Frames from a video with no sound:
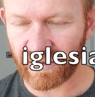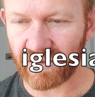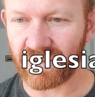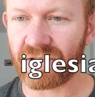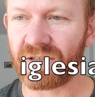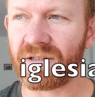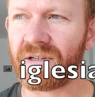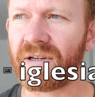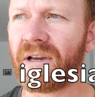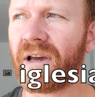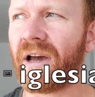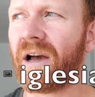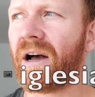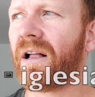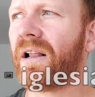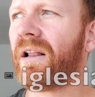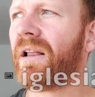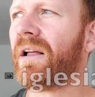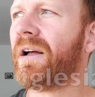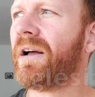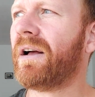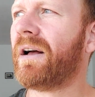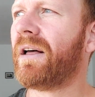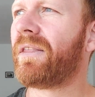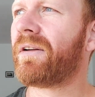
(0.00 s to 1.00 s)

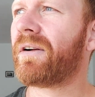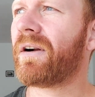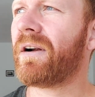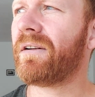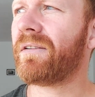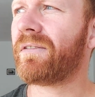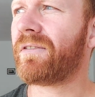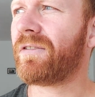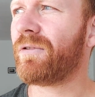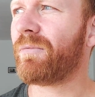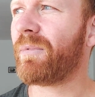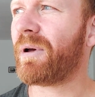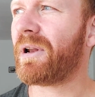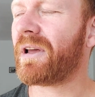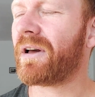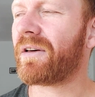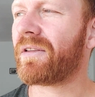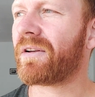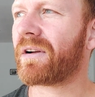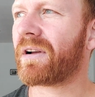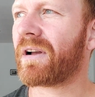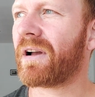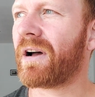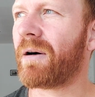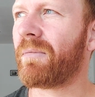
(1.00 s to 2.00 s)
GL. There aren't too many
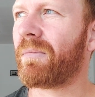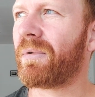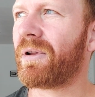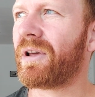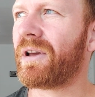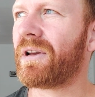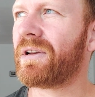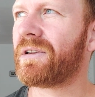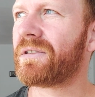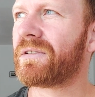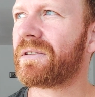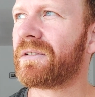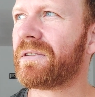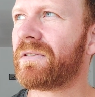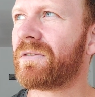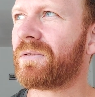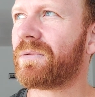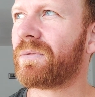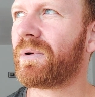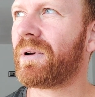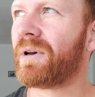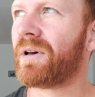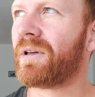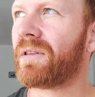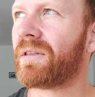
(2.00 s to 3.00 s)
other combinations
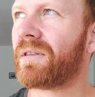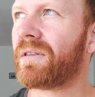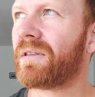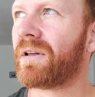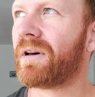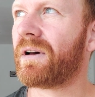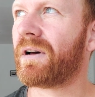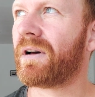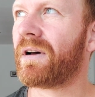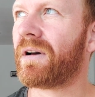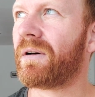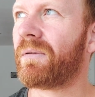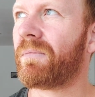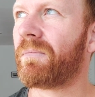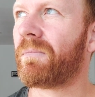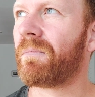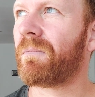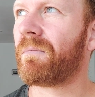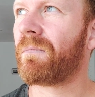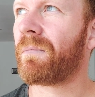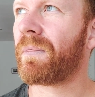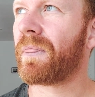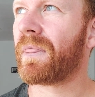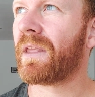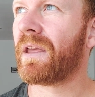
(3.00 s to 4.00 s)
with
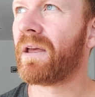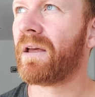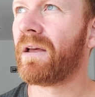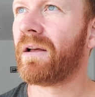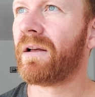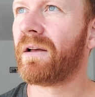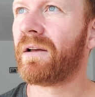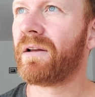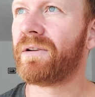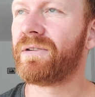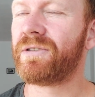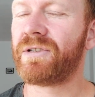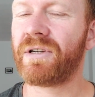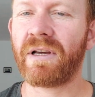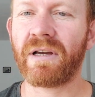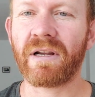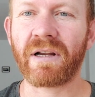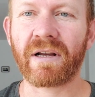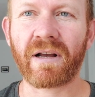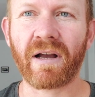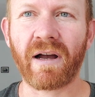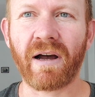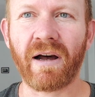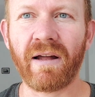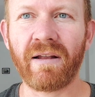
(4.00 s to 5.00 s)
G and a
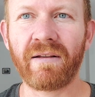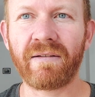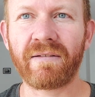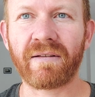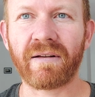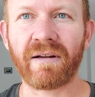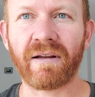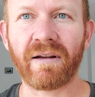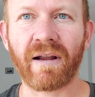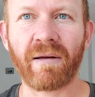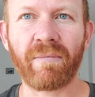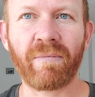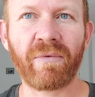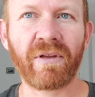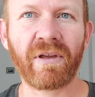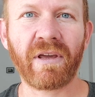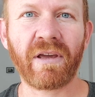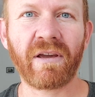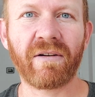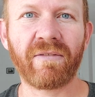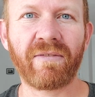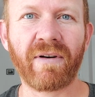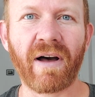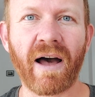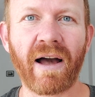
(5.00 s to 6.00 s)
consonant. I'm thinking
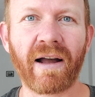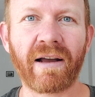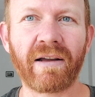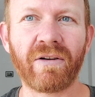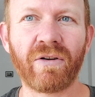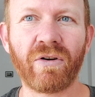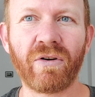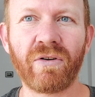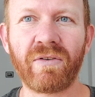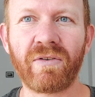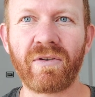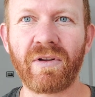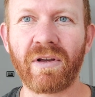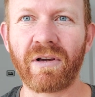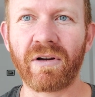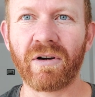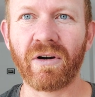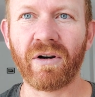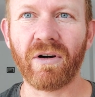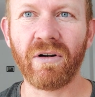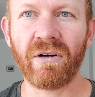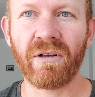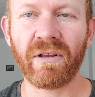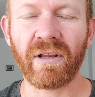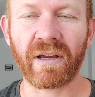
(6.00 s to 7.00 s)
of
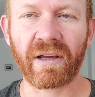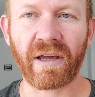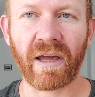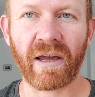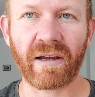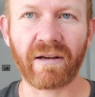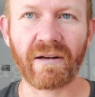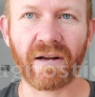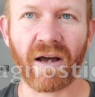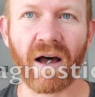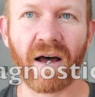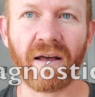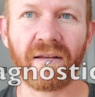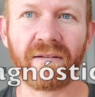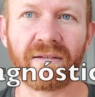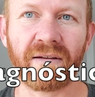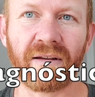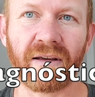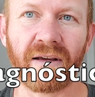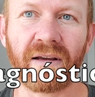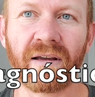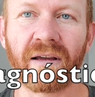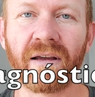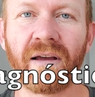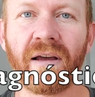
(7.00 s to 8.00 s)
agnostico, like
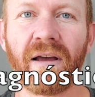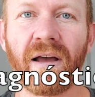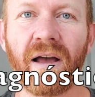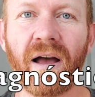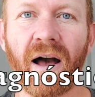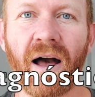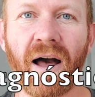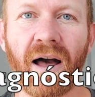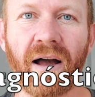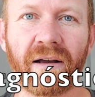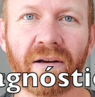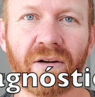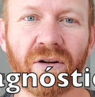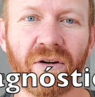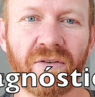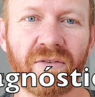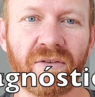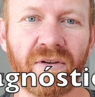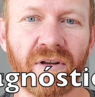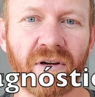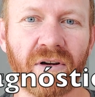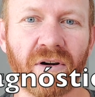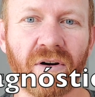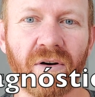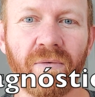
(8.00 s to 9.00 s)
agnostic,
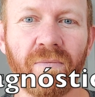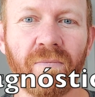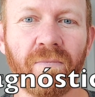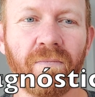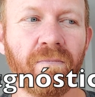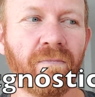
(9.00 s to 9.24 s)
agnostico.